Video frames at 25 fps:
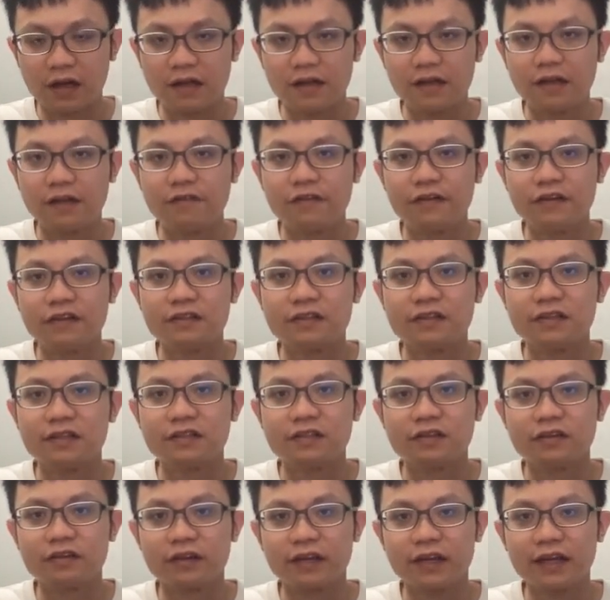
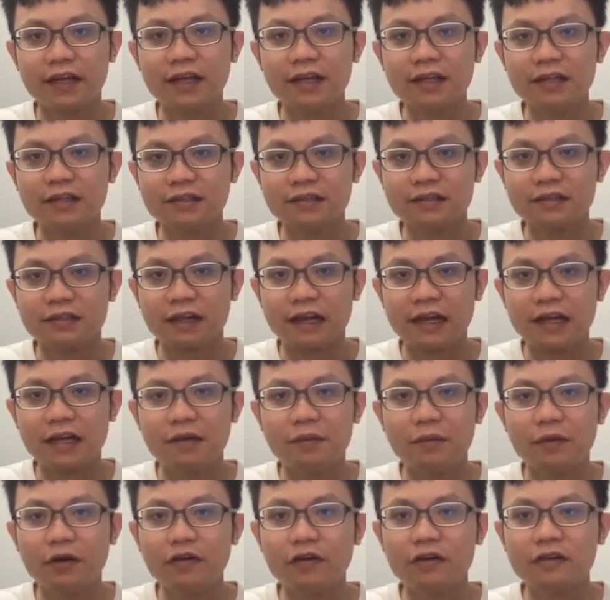differences. Okay, any
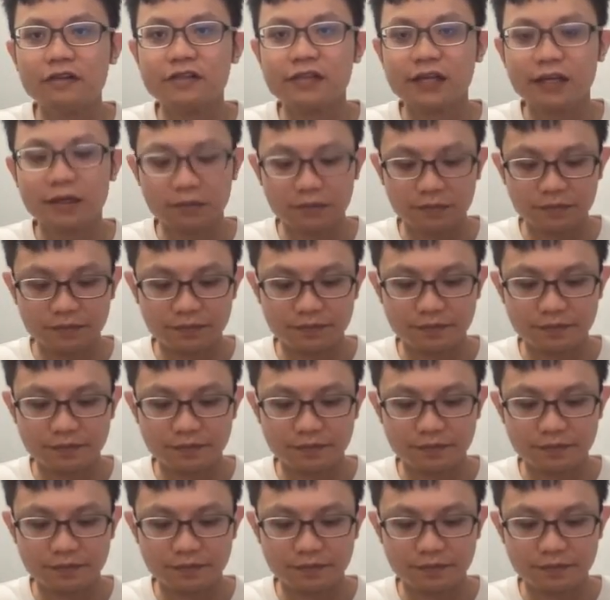more concept?